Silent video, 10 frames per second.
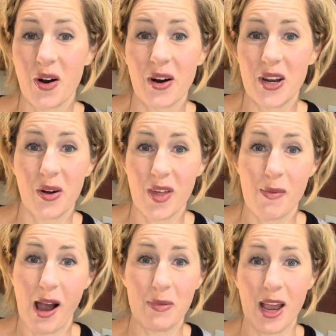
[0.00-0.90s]
already know that
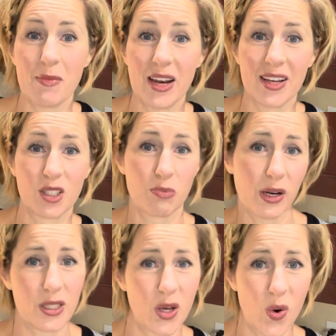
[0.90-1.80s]
about me, I'm an
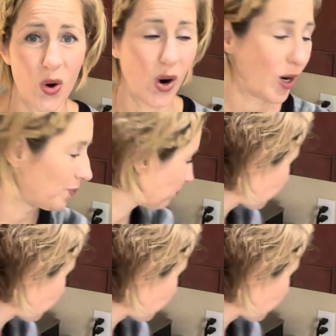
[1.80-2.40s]
espresso girl.